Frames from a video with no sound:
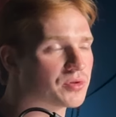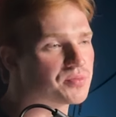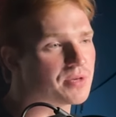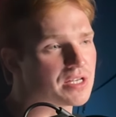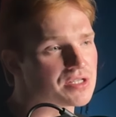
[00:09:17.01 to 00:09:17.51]

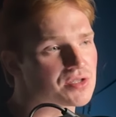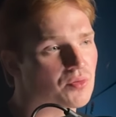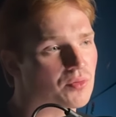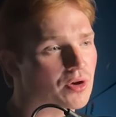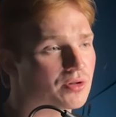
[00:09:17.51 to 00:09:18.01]
which means
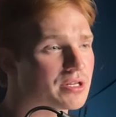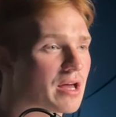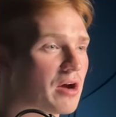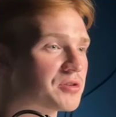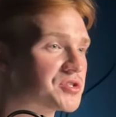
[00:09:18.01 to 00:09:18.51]
we only
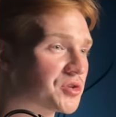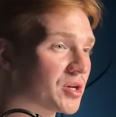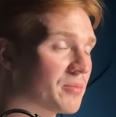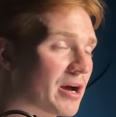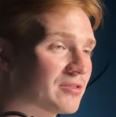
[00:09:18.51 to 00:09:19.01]
allow a
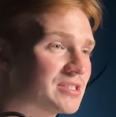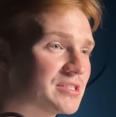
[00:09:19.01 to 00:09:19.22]
certain amount of